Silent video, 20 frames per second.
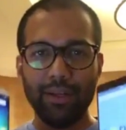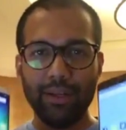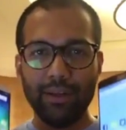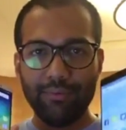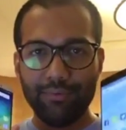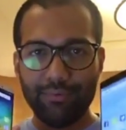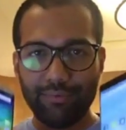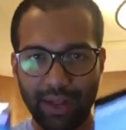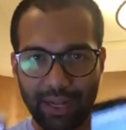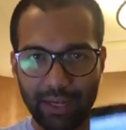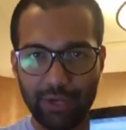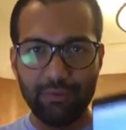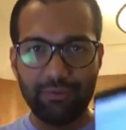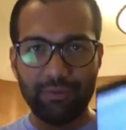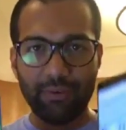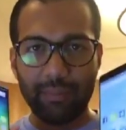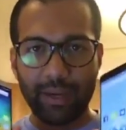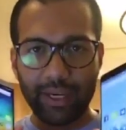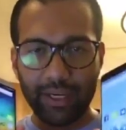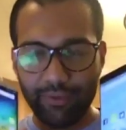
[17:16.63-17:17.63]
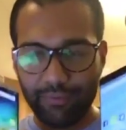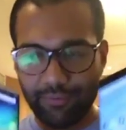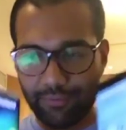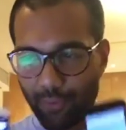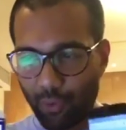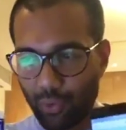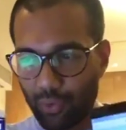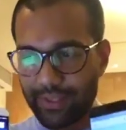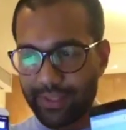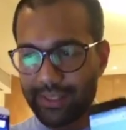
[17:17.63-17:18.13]
value for money
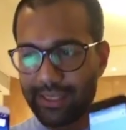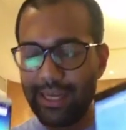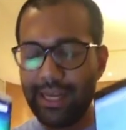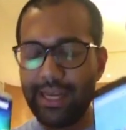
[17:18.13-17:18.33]
phones.